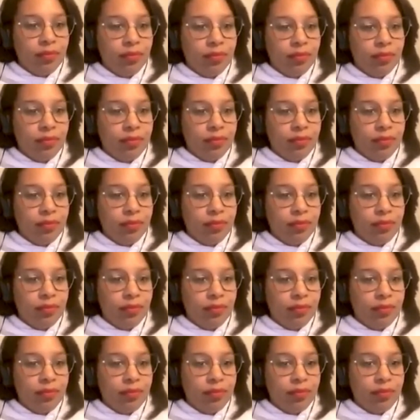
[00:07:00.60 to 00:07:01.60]

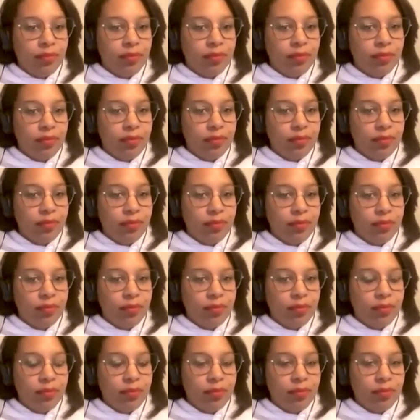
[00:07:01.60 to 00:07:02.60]

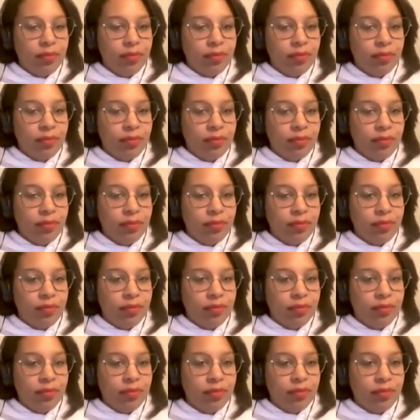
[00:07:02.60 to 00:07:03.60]

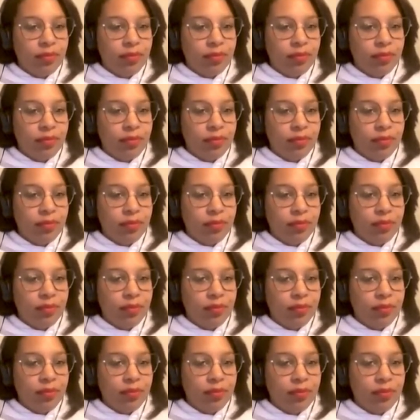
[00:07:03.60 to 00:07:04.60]

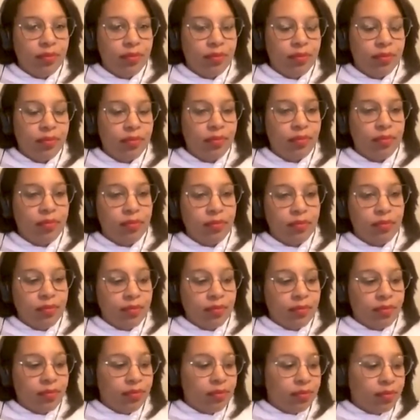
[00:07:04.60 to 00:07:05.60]

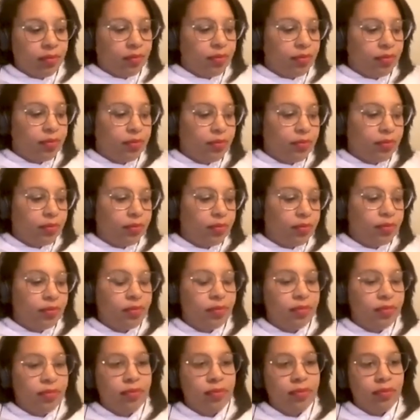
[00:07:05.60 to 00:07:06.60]

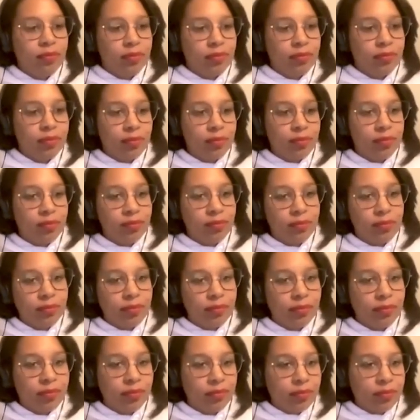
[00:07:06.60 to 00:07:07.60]

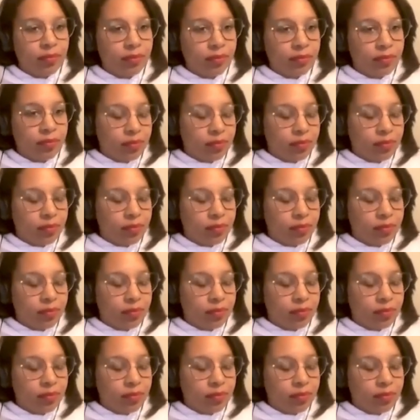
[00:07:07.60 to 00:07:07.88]
(silent)